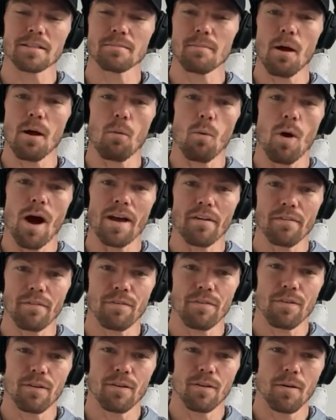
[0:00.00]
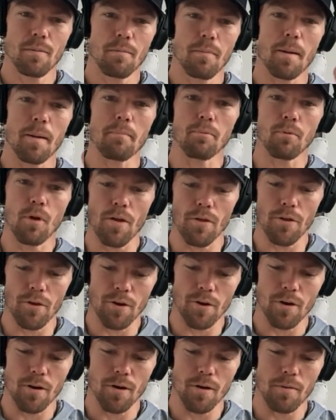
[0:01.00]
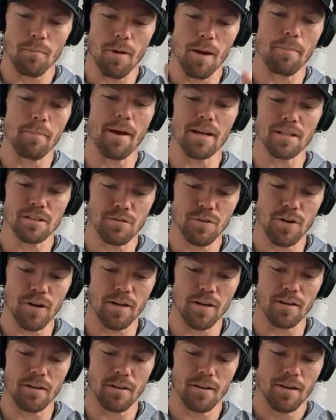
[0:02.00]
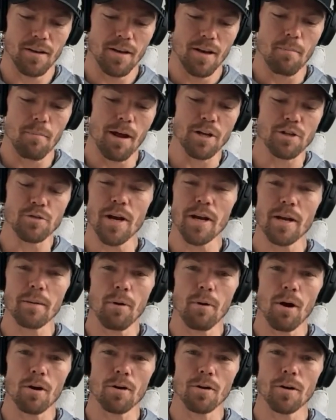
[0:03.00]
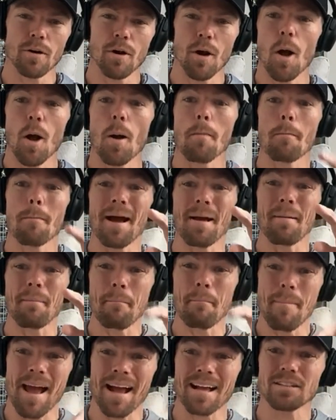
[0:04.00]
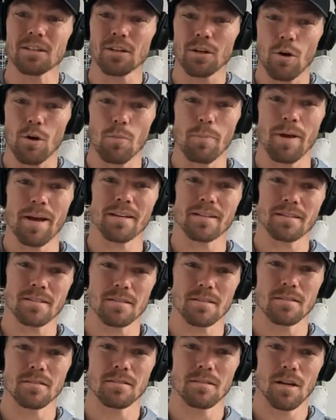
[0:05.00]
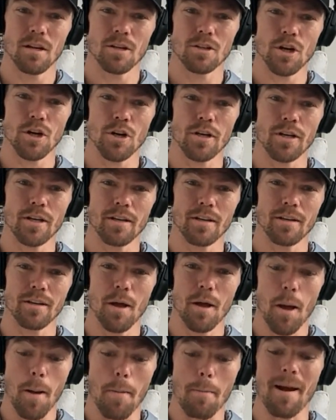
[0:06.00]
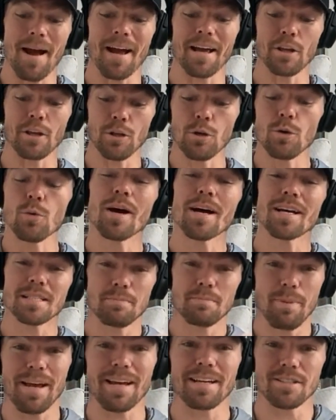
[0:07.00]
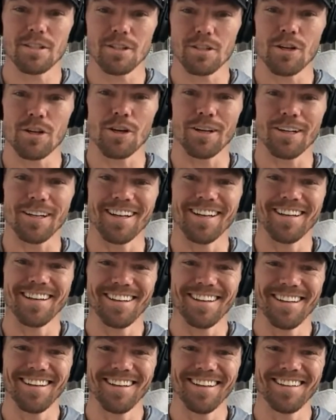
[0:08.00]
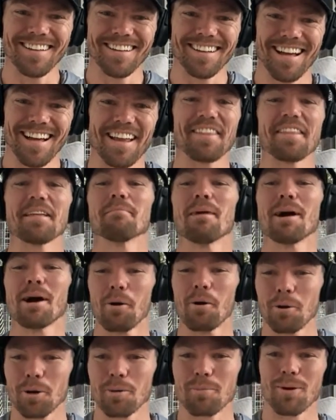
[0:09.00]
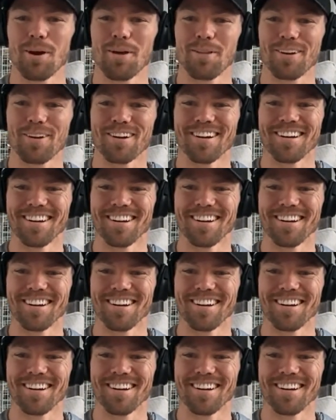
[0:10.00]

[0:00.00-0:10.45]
my wife, my brother, my best friend, my trading partner, my Mexico-based attorney, my US-based attorney, and then my older brother.